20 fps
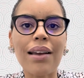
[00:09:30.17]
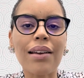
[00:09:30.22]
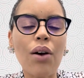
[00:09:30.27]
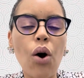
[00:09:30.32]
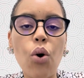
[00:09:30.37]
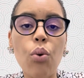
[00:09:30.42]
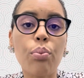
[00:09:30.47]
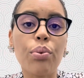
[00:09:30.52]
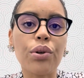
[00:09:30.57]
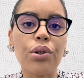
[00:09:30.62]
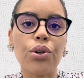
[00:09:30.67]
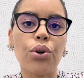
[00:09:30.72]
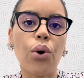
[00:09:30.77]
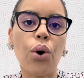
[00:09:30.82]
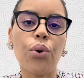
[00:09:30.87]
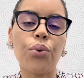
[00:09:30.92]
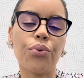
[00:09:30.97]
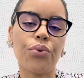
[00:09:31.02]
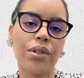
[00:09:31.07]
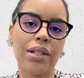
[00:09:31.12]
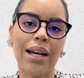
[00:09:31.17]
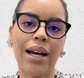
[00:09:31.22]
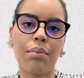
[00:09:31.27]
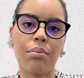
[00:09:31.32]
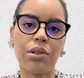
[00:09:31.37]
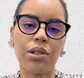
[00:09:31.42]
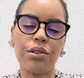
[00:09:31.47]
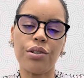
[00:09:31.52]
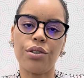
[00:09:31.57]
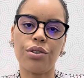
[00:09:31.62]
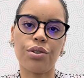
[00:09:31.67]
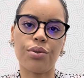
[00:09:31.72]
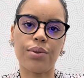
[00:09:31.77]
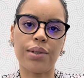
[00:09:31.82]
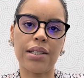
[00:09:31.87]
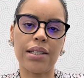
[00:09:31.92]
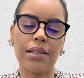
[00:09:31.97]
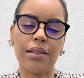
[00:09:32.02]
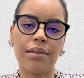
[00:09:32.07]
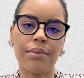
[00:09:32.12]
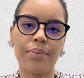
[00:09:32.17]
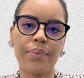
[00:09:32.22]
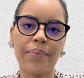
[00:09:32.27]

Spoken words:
open your own retirement annuity.